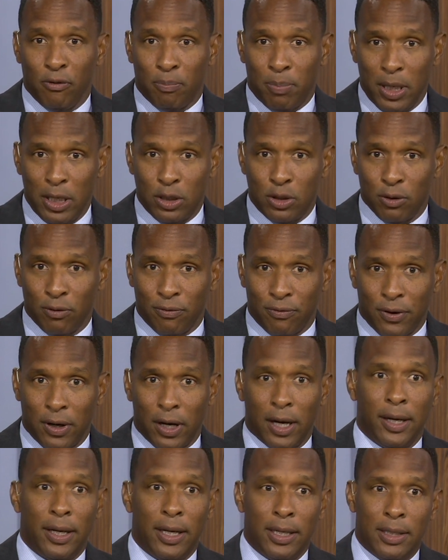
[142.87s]
have played so
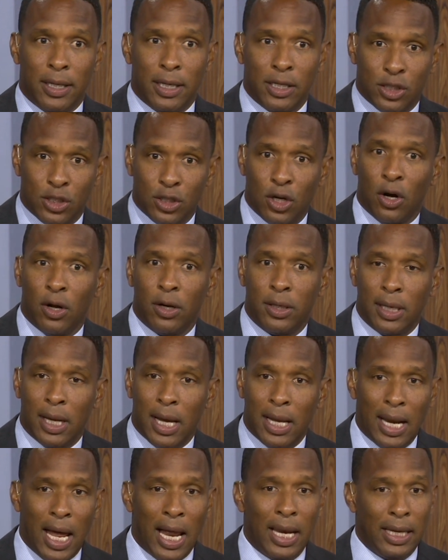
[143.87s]
far in, in Son
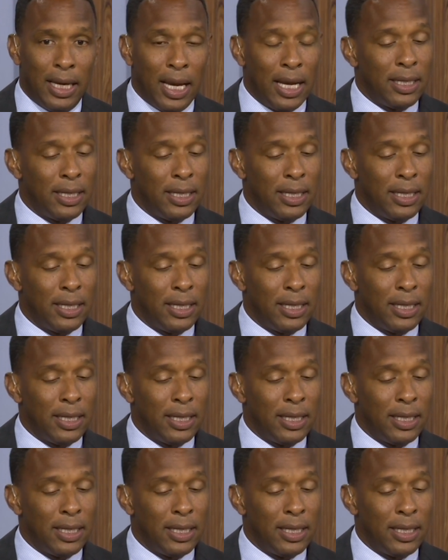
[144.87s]
and Alli.